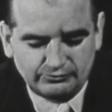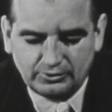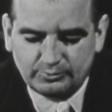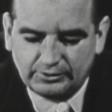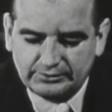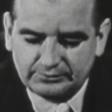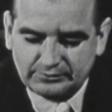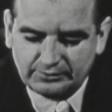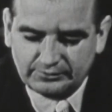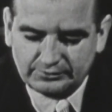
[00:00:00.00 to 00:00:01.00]
Fulbright,
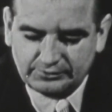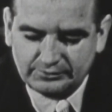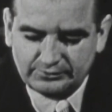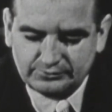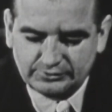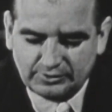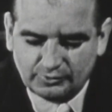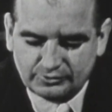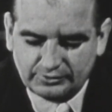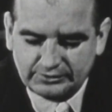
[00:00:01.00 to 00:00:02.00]
the third, who's a
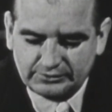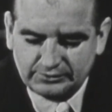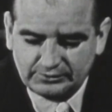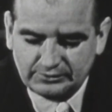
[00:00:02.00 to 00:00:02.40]
Democrat.